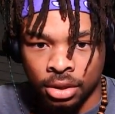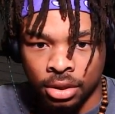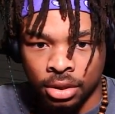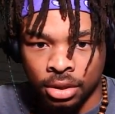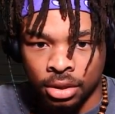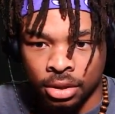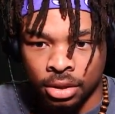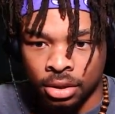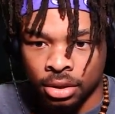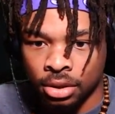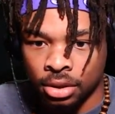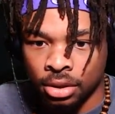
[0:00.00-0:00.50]

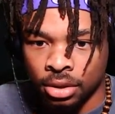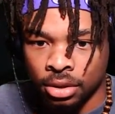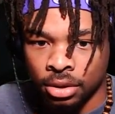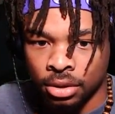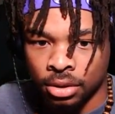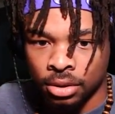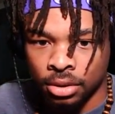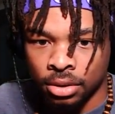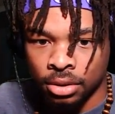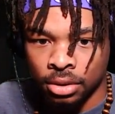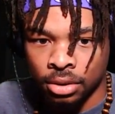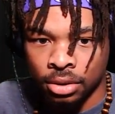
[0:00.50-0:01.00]

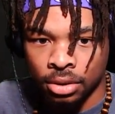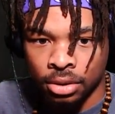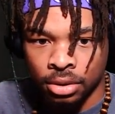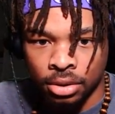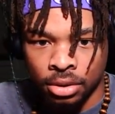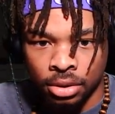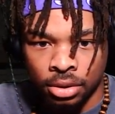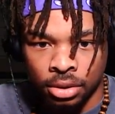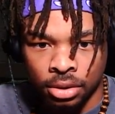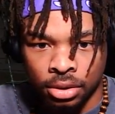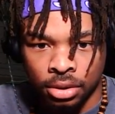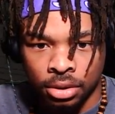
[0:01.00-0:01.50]

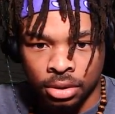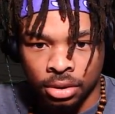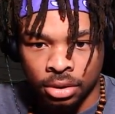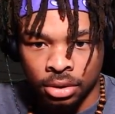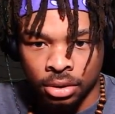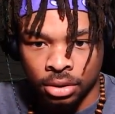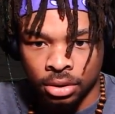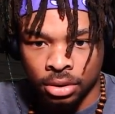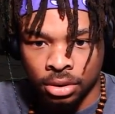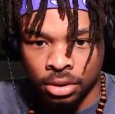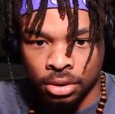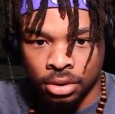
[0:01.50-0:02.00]

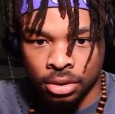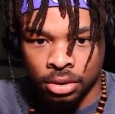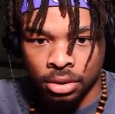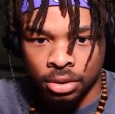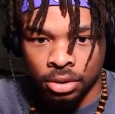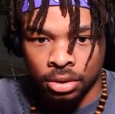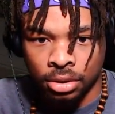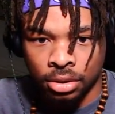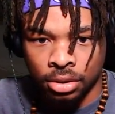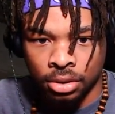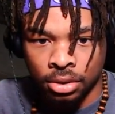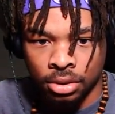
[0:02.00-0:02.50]

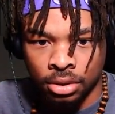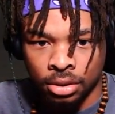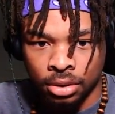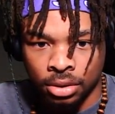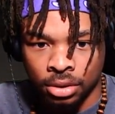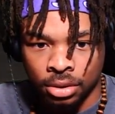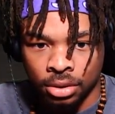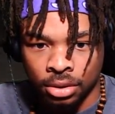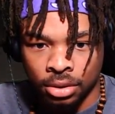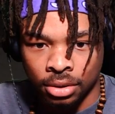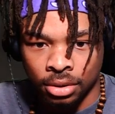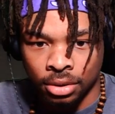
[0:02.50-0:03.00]

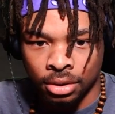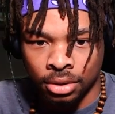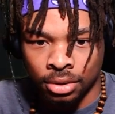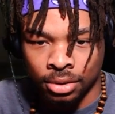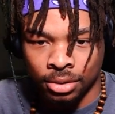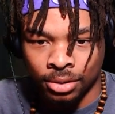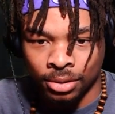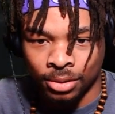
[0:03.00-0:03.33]
(no one is talking)